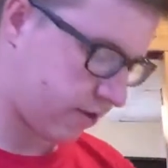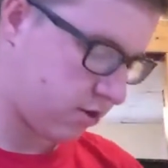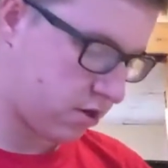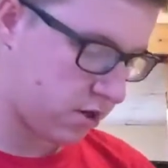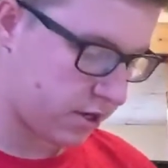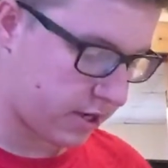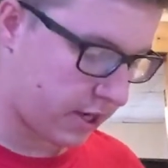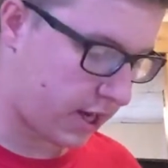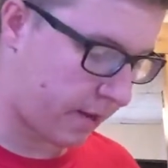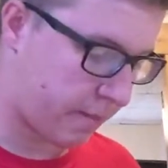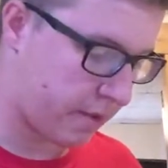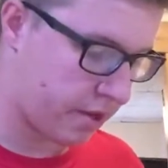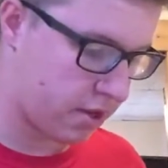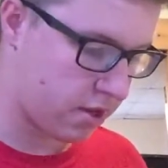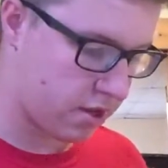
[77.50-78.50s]
on. Get
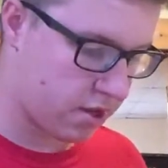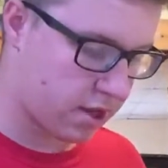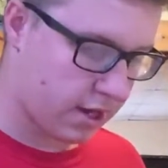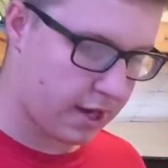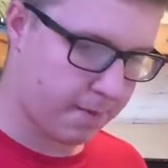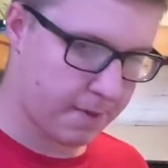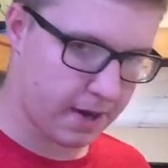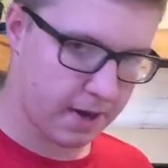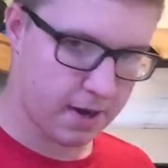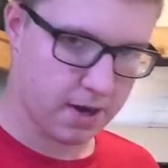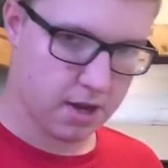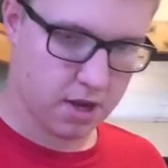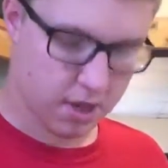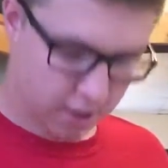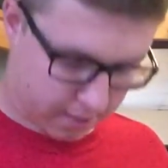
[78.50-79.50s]
up. Get up here.
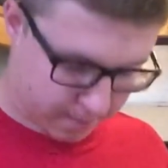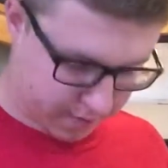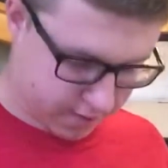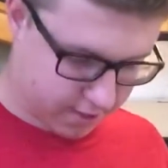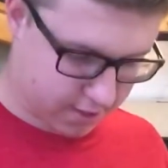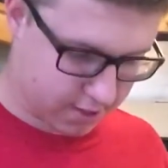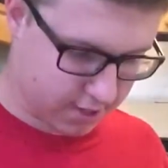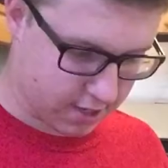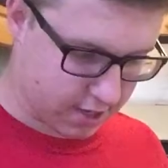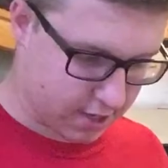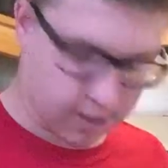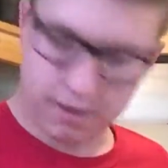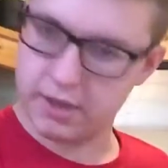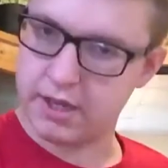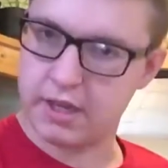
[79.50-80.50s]
Come
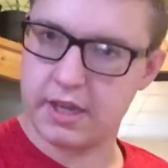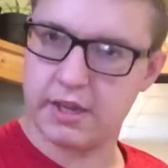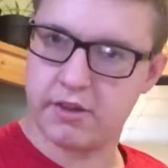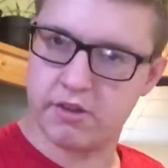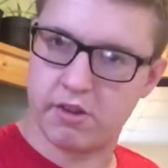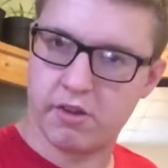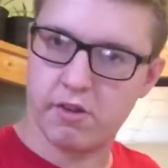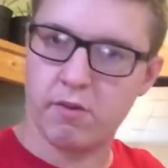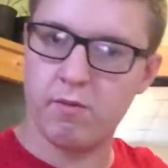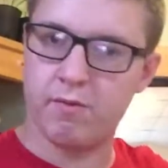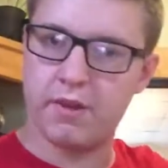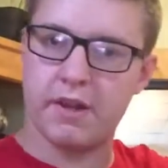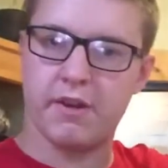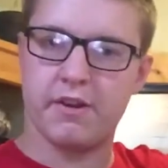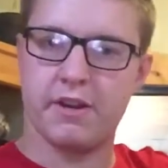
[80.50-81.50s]

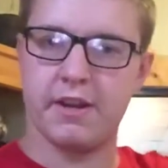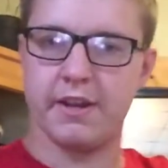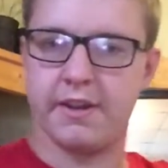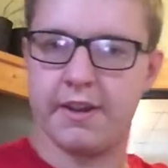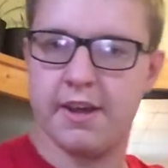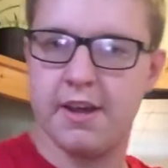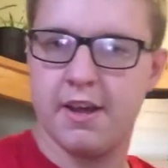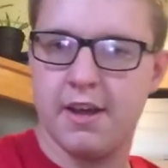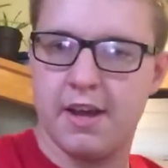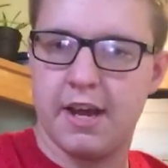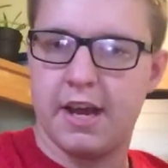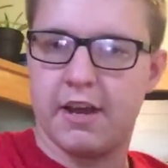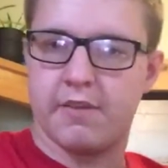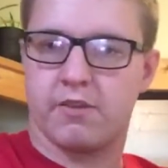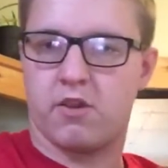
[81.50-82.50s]
on. There he is.
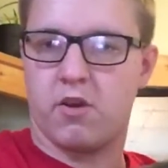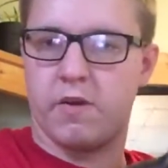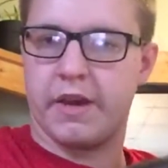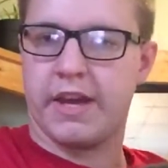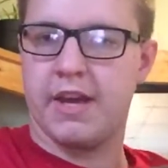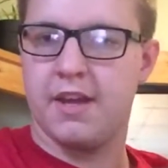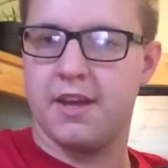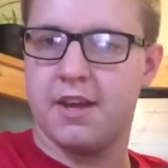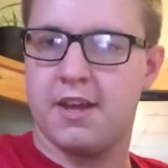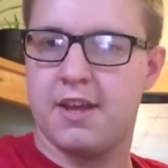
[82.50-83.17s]
There's Chloe.